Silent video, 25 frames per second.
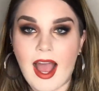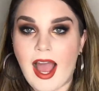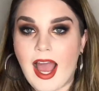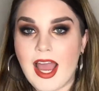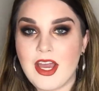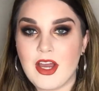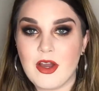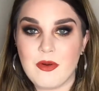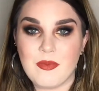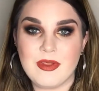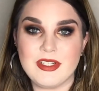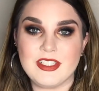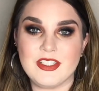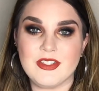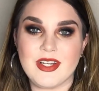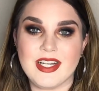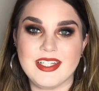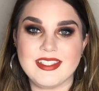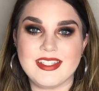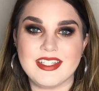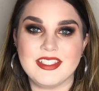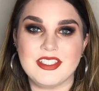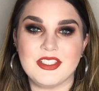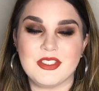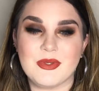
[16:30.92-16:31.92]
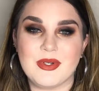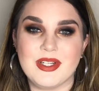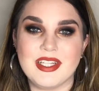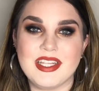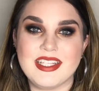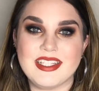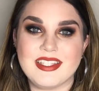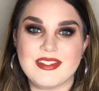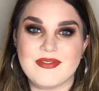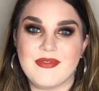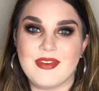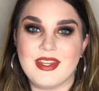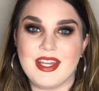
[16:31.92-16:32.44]
I hope that you guys enjoyed
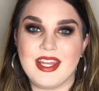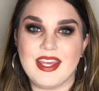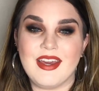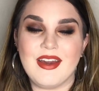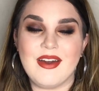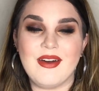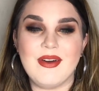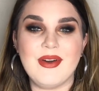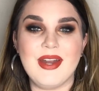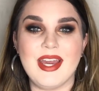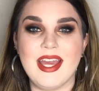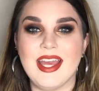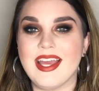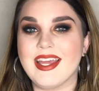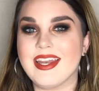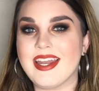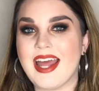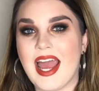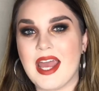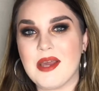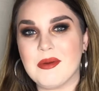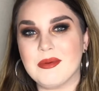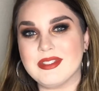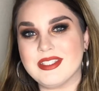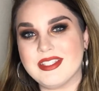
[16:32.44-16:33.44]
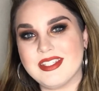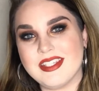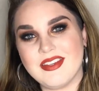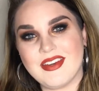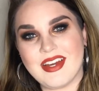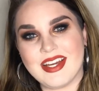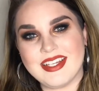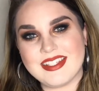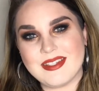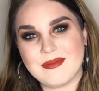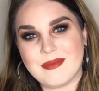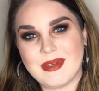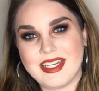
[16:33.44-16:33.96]
this video, and I will see you
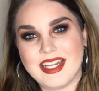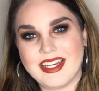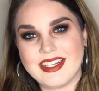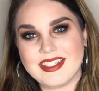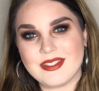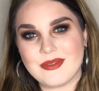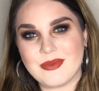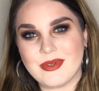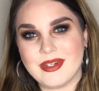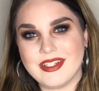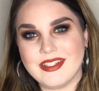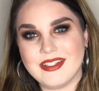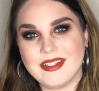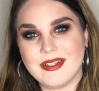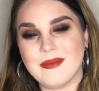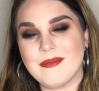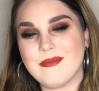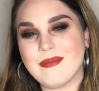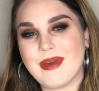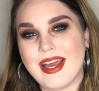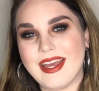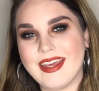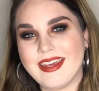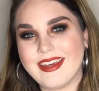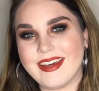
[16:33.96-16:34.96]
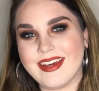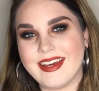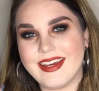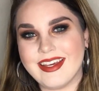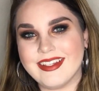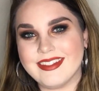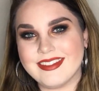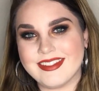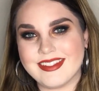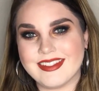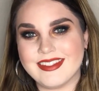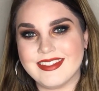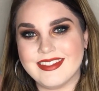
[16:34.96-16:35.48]
guys in my next one. Bye, you
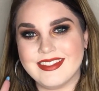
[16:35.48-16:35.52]
guys.